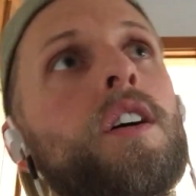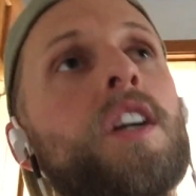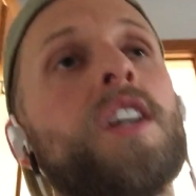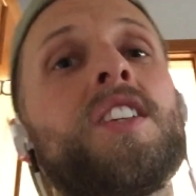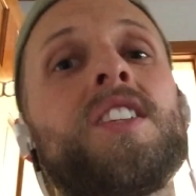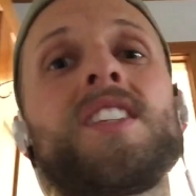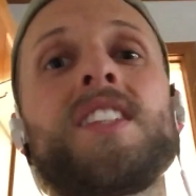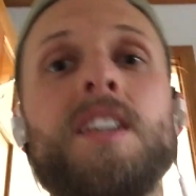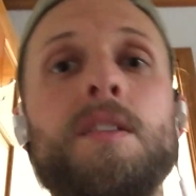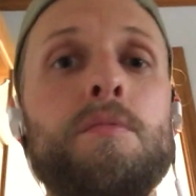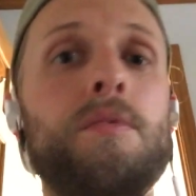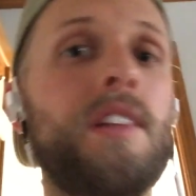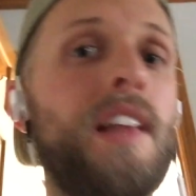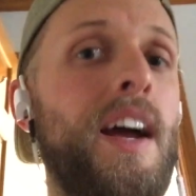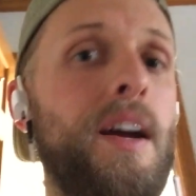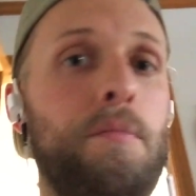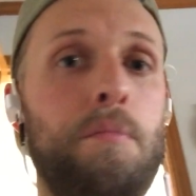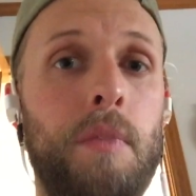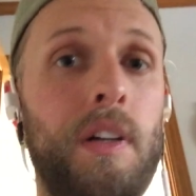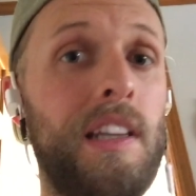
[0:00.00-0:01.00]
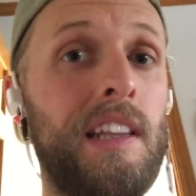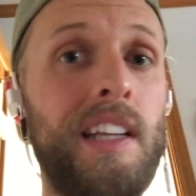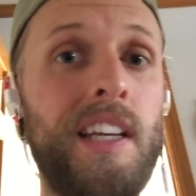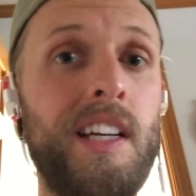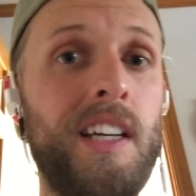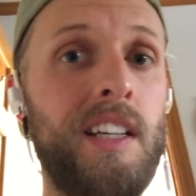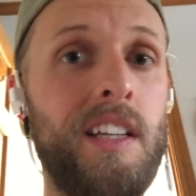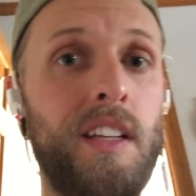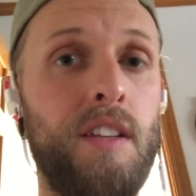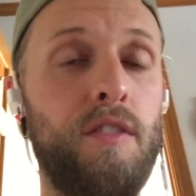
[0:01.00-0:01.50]
it seems like
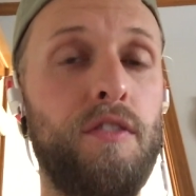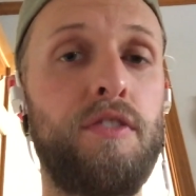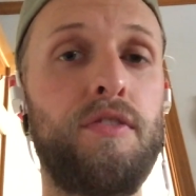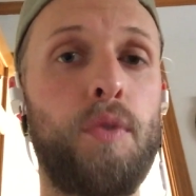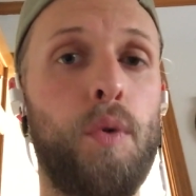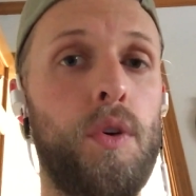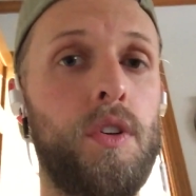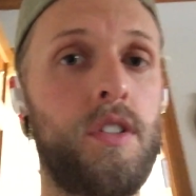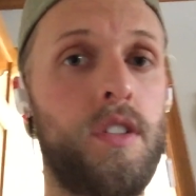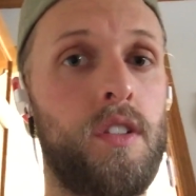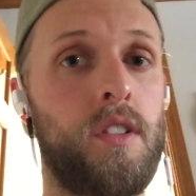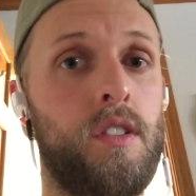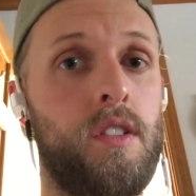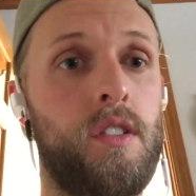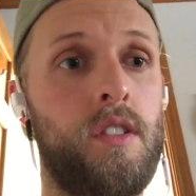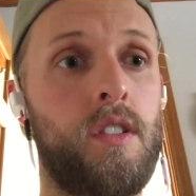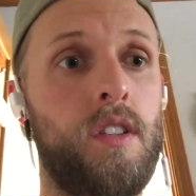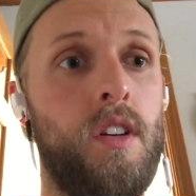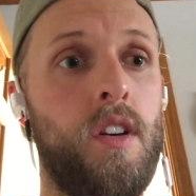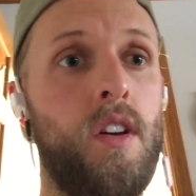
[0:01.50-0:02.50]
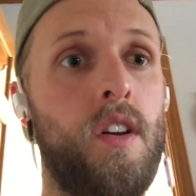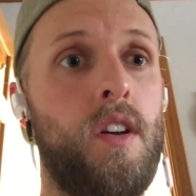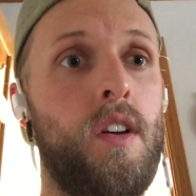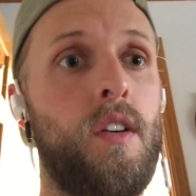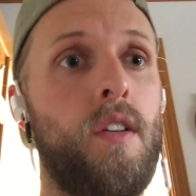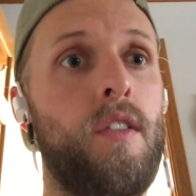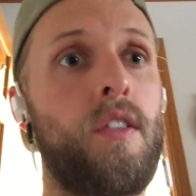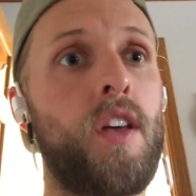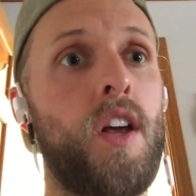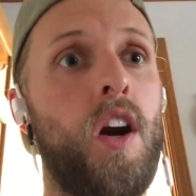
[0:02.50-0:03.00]
malignant forces
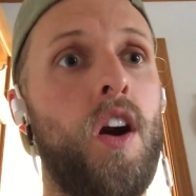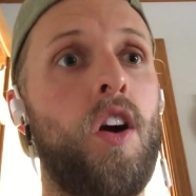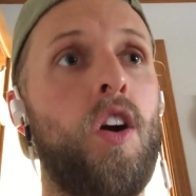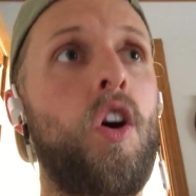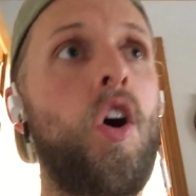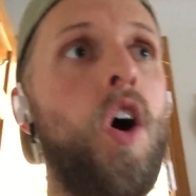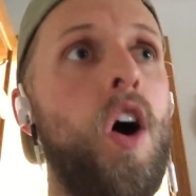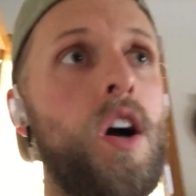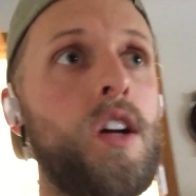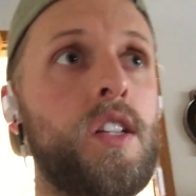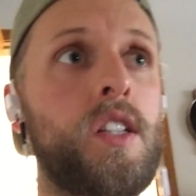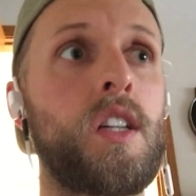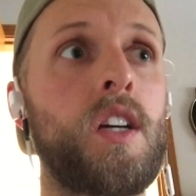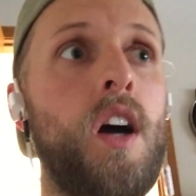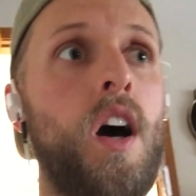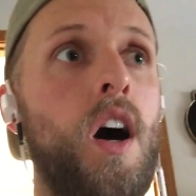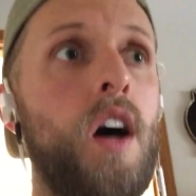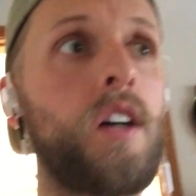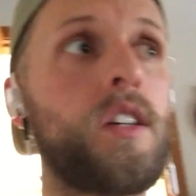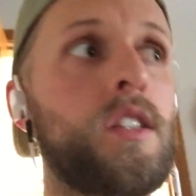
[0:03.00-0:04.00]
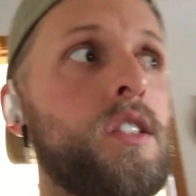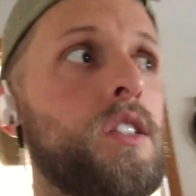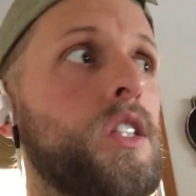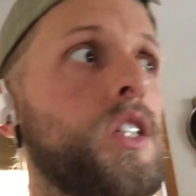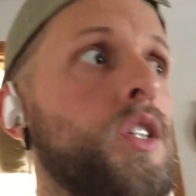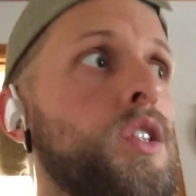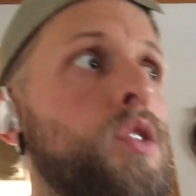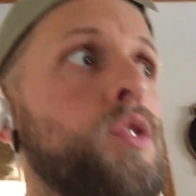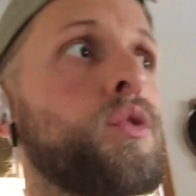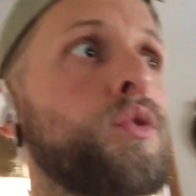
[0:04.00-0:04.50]
that are causing us
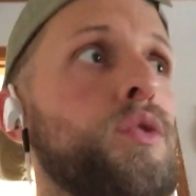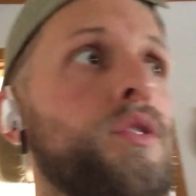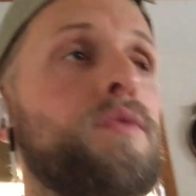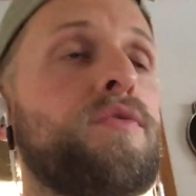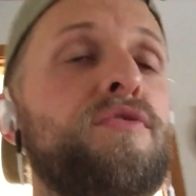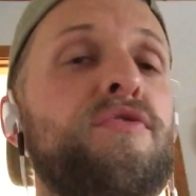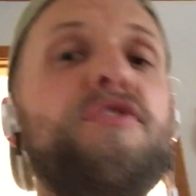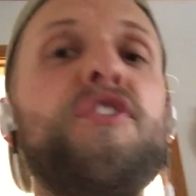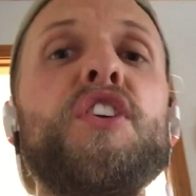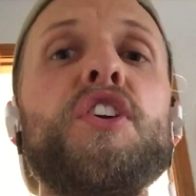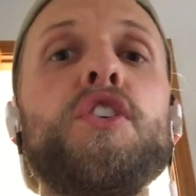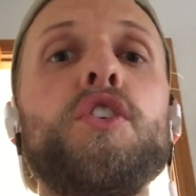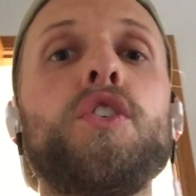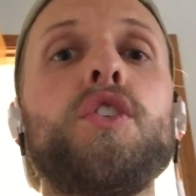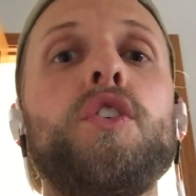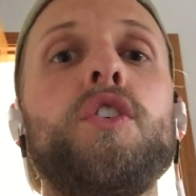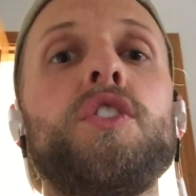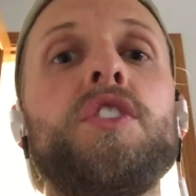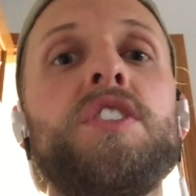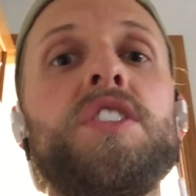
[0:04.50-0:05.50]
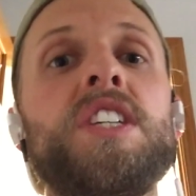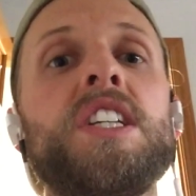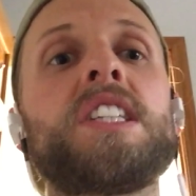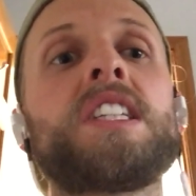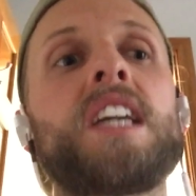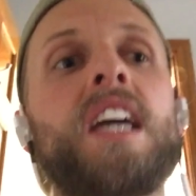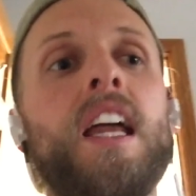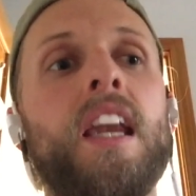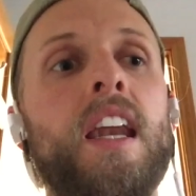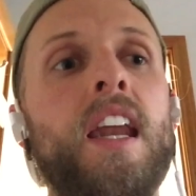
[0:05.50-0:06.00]
to feel
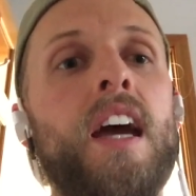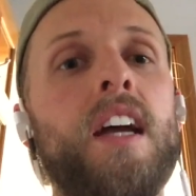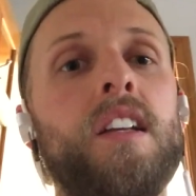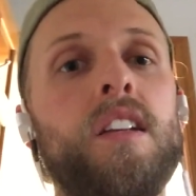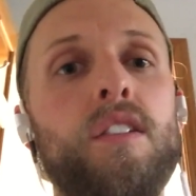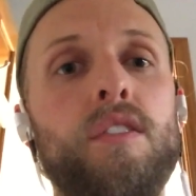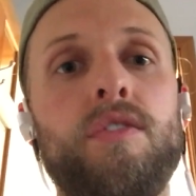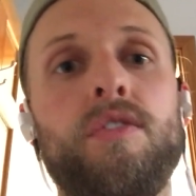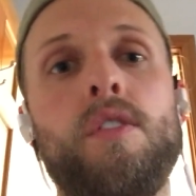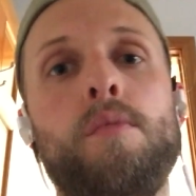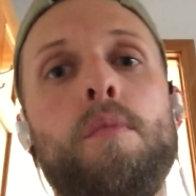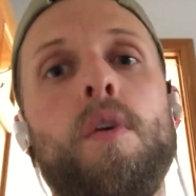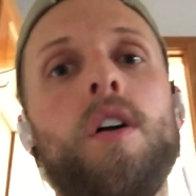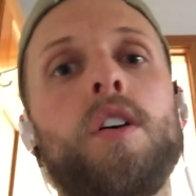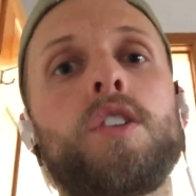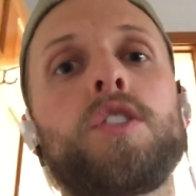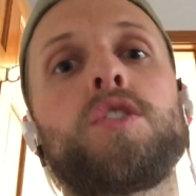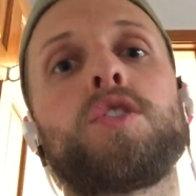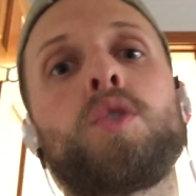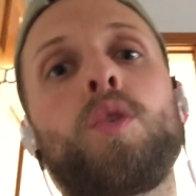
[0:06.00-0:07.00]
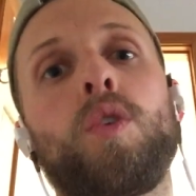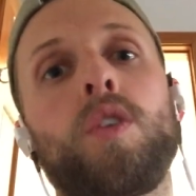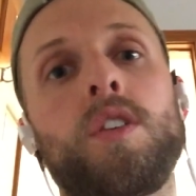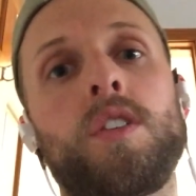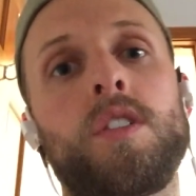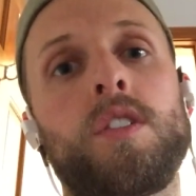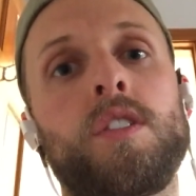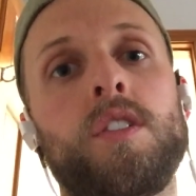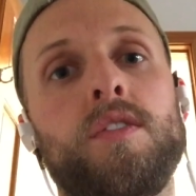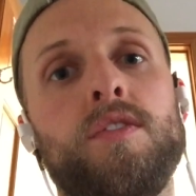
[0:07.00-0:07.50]
disconnected from our
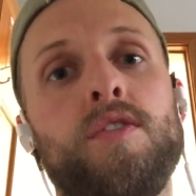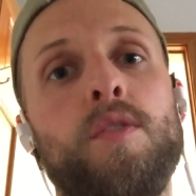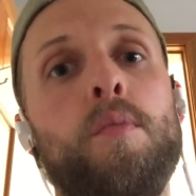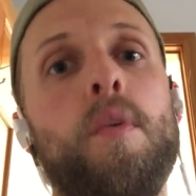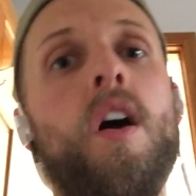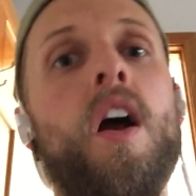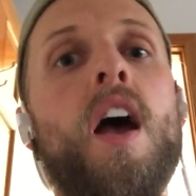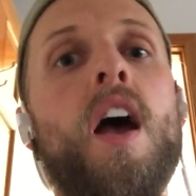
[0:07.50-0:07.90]
source, from our